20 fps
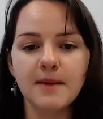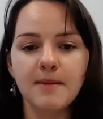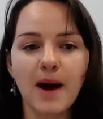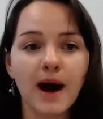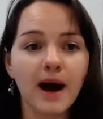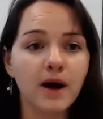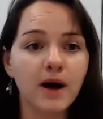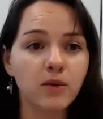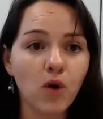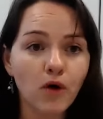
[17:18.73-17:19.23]

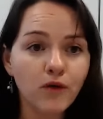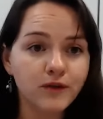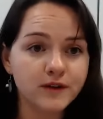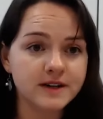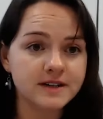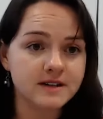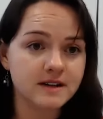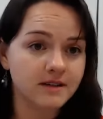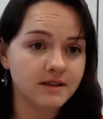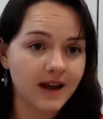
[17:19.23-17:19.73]
How often
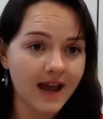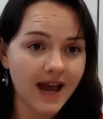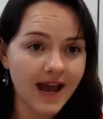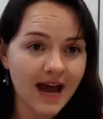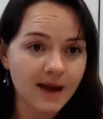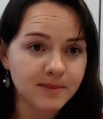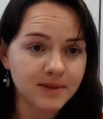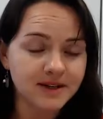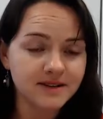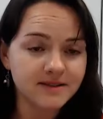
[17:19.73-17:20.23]
is it going
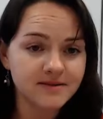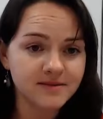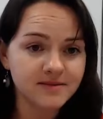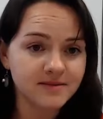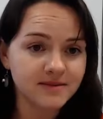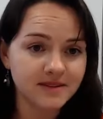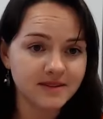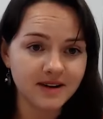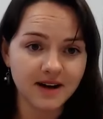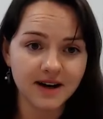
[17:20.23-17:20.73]
to
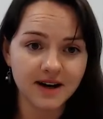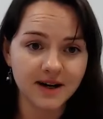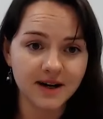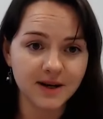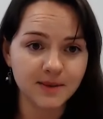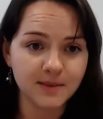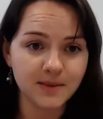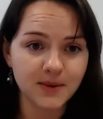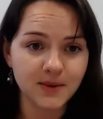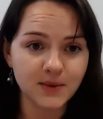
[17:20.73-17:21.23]

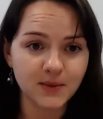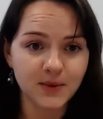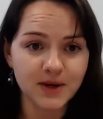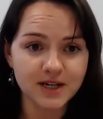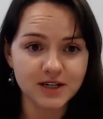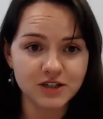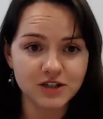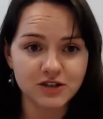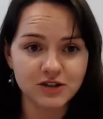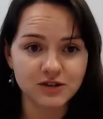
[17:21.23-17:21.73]
happen,
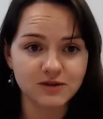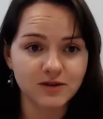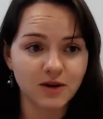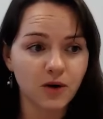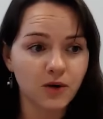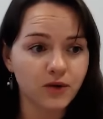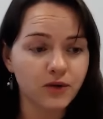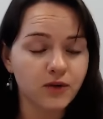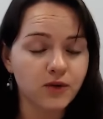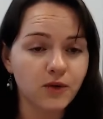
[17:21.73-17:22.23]
which
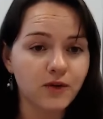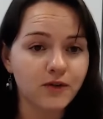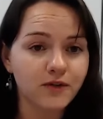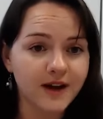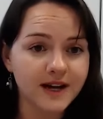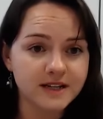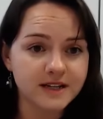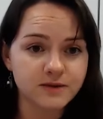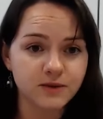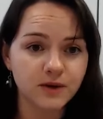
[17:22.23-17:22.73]
also
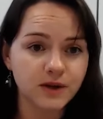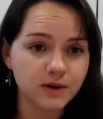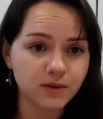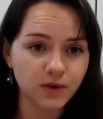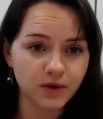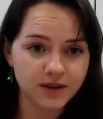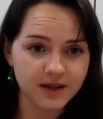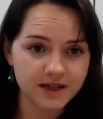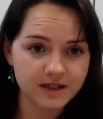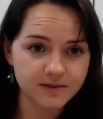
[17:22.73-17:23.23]
affects what you
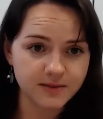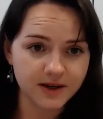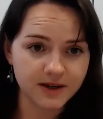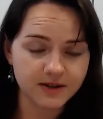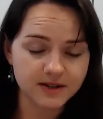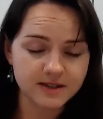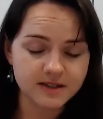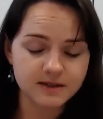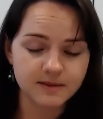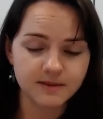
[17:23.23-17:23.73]
want the
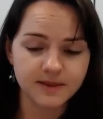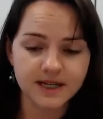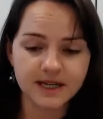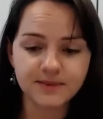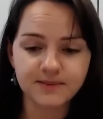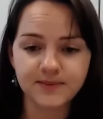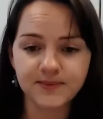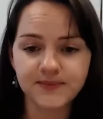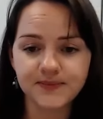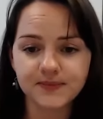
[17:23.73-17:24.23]
experience to
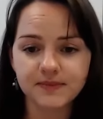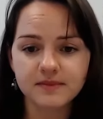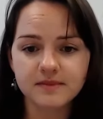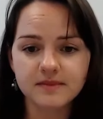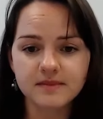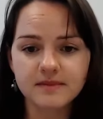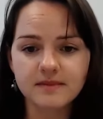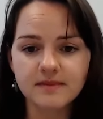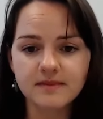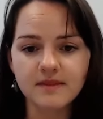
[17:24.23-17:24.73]
be.
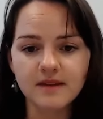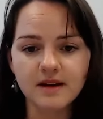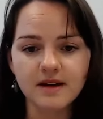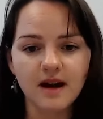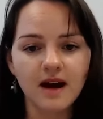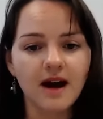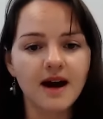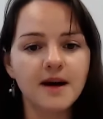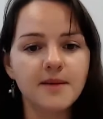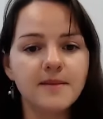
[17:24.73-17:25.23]

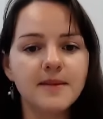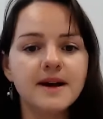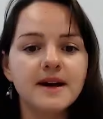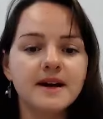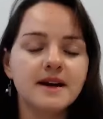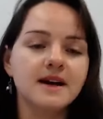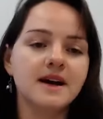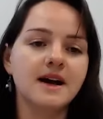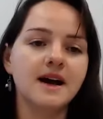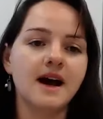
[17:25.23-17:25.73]
And
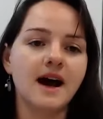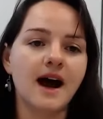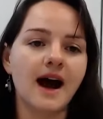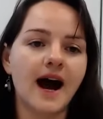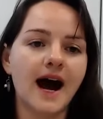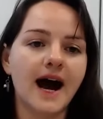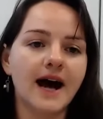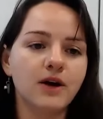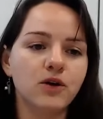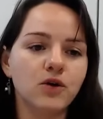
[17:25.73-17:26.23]

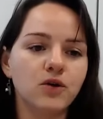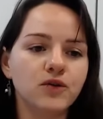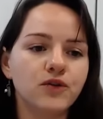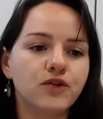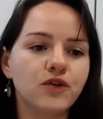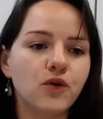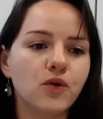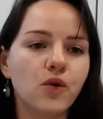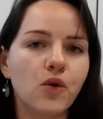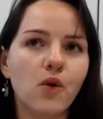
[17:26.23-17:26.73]

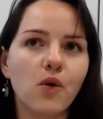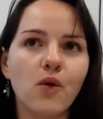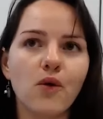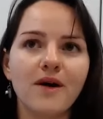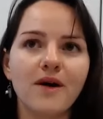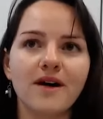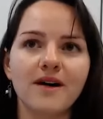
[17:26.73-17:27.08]
also,